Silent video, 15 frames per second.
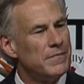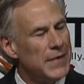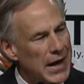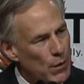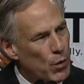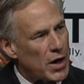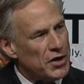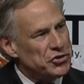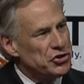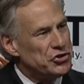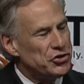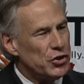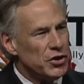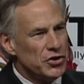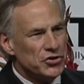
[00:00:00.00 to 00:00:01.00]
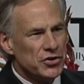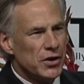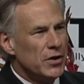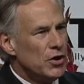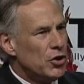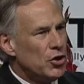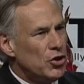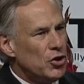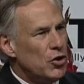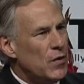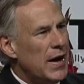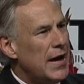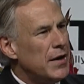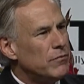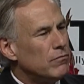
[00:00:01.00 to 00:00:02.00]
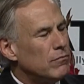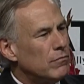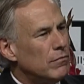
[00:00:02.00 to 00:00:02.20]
I watched the students who had